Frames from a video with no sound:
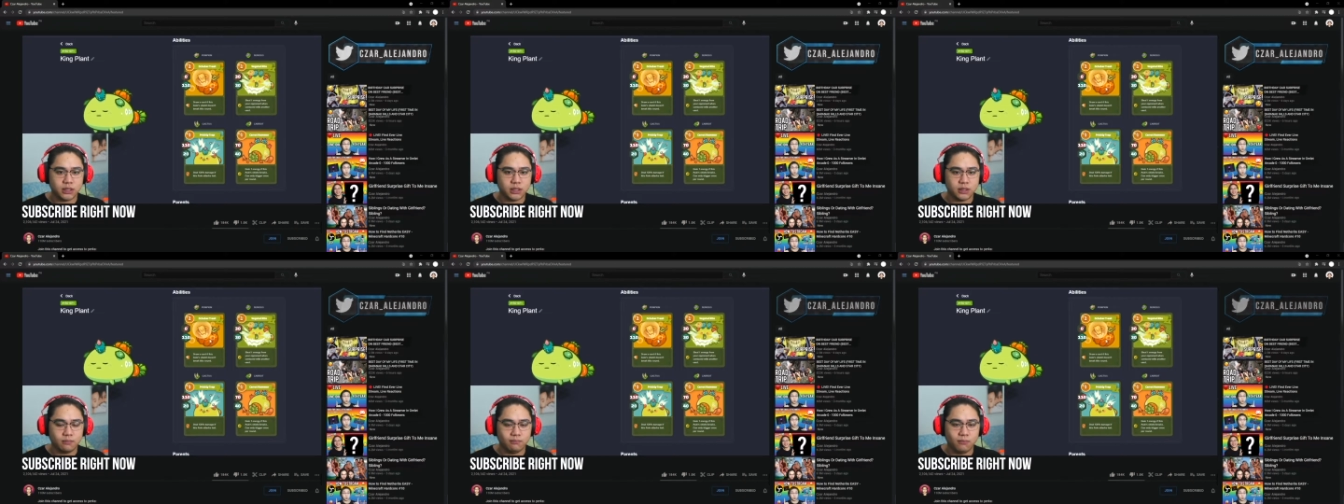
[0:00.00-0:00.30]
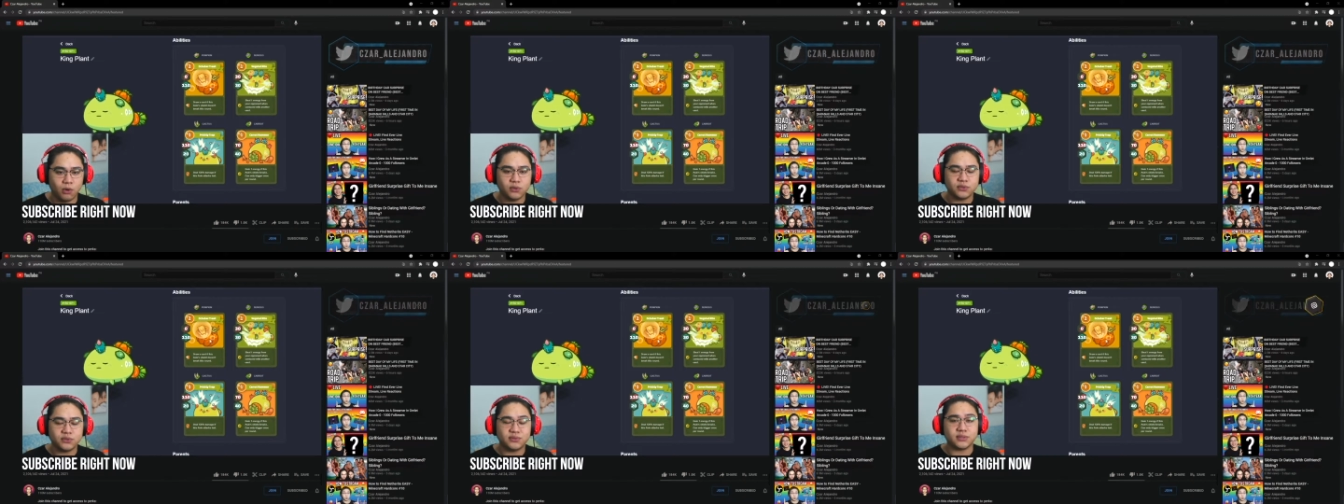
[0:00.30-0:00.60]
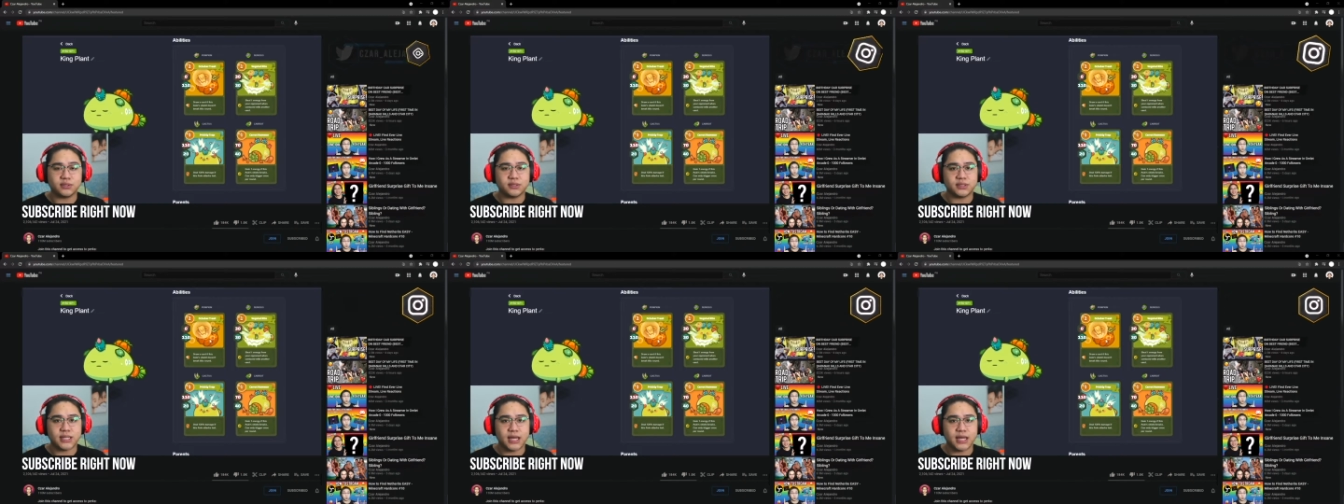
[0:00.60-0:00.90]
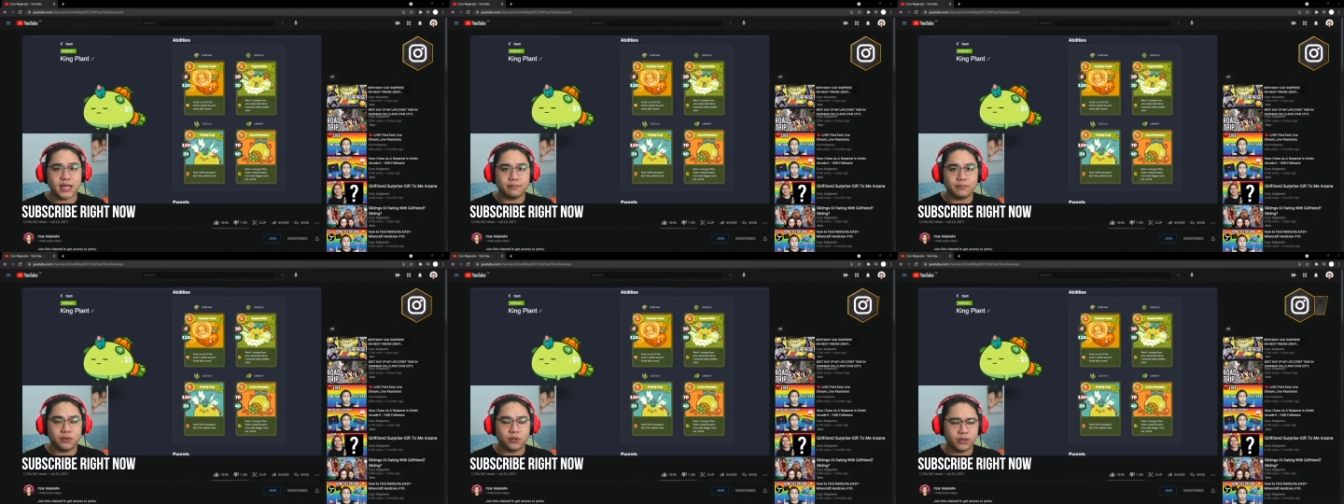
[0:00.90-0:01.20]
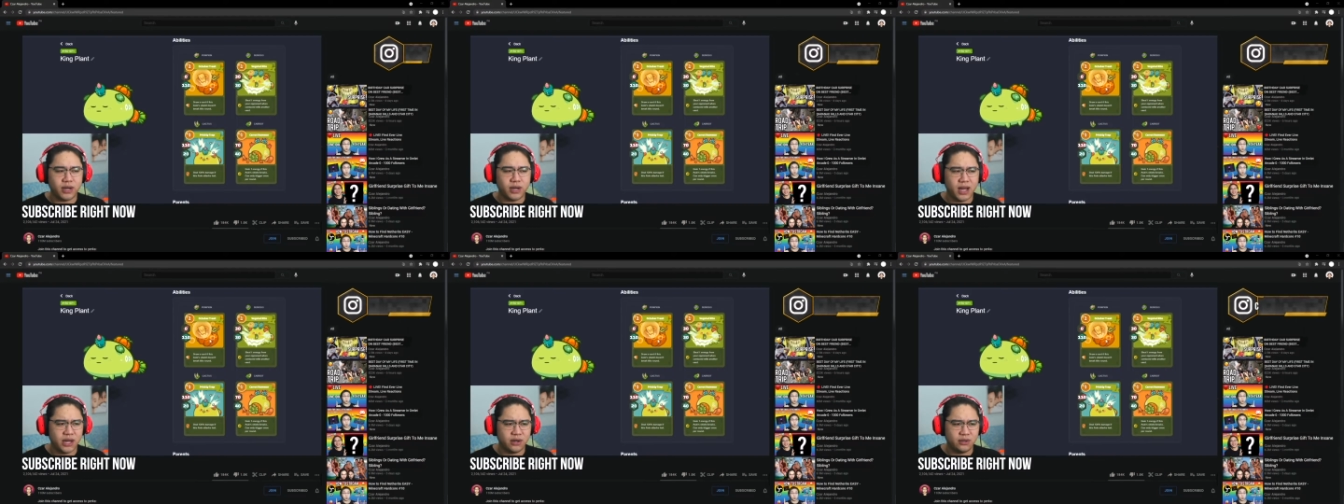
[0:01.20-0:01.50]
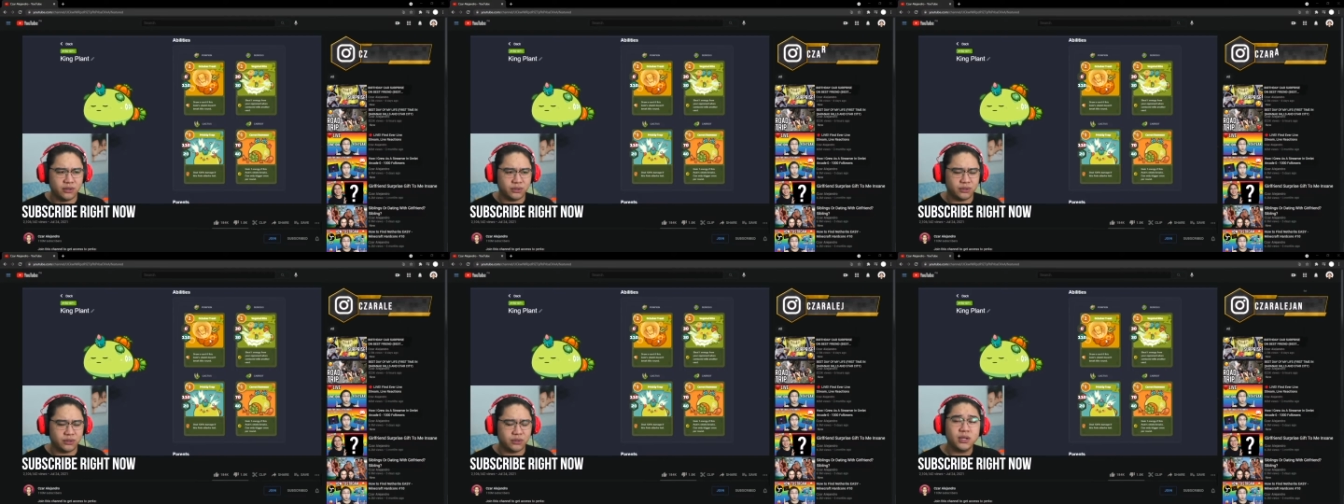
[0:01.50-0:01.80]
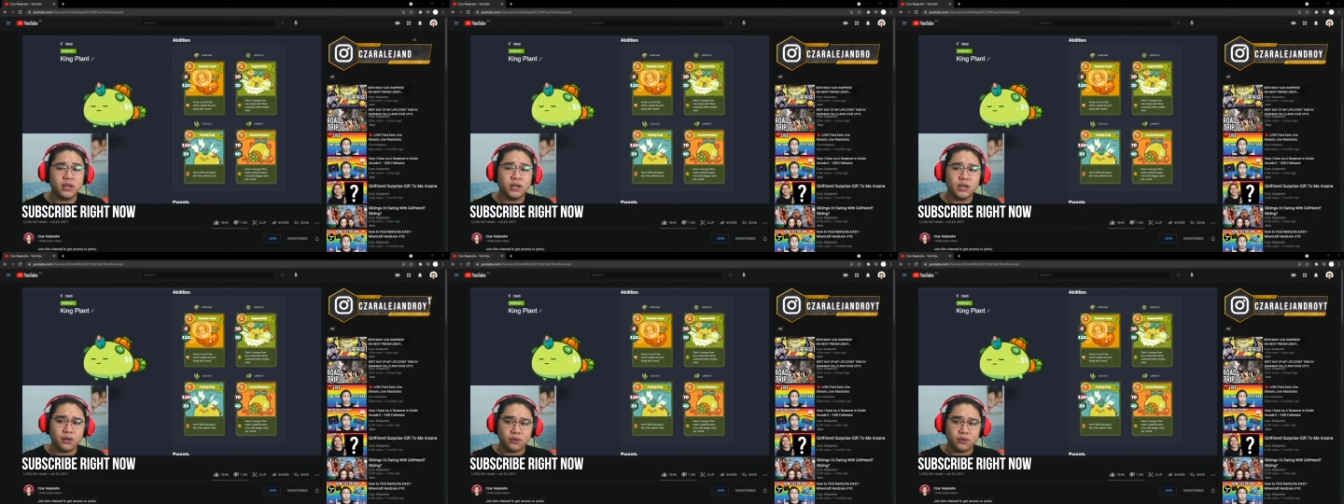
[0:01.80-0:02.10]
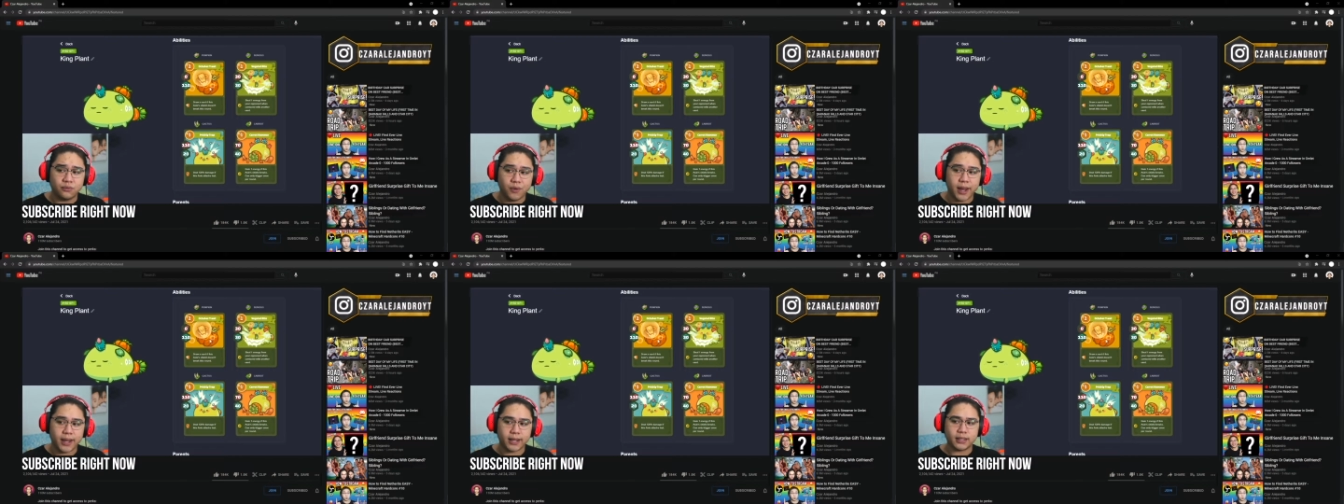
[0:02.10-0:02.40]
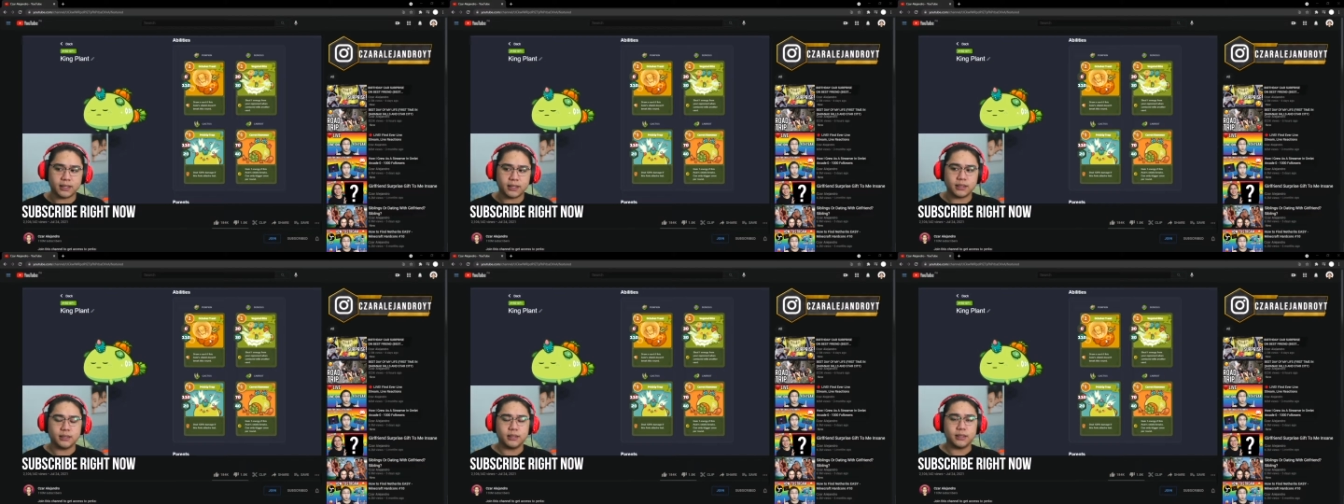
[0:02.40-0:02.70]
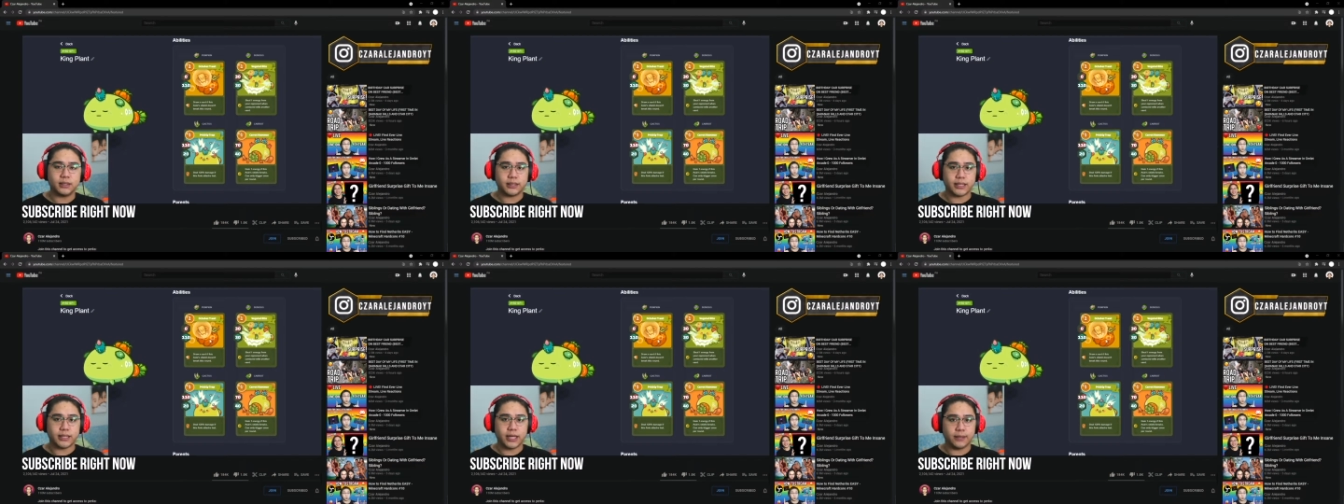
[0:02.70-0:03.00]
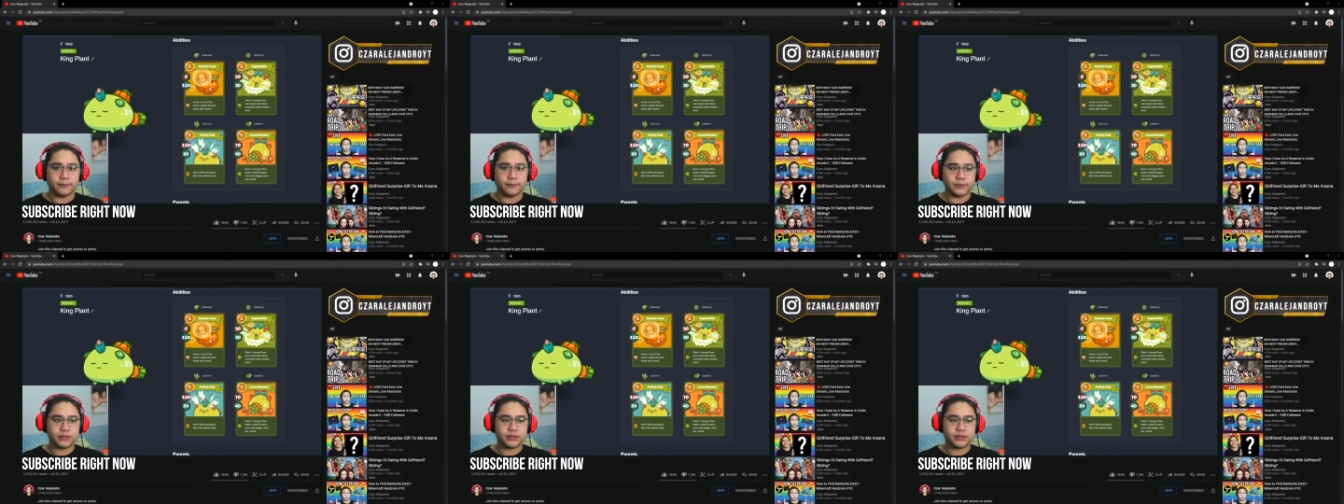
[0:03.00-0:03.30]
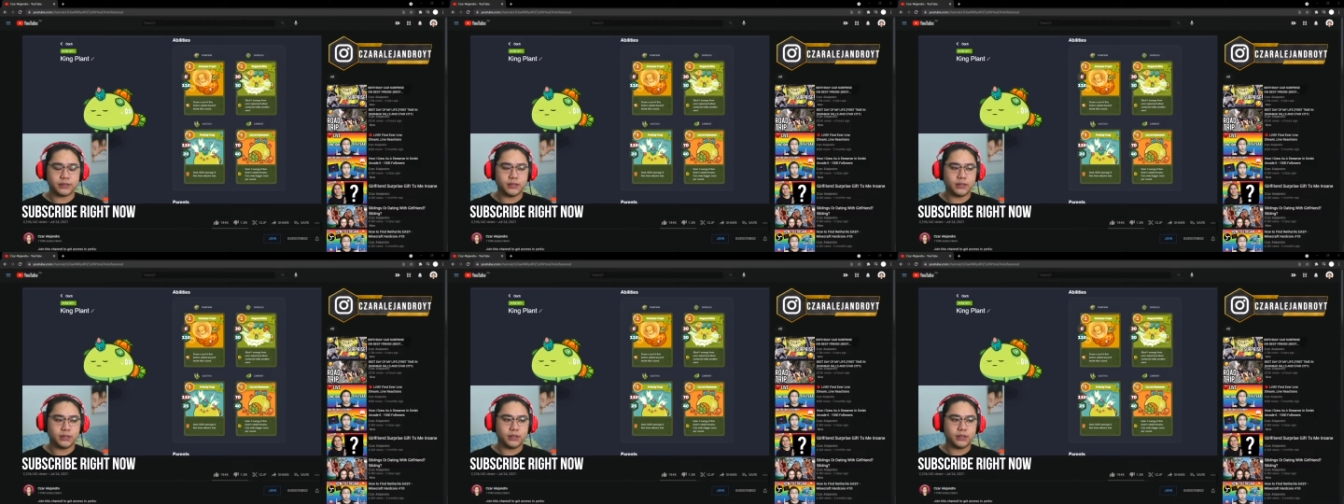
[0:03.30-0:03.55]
most of the time on higher rank games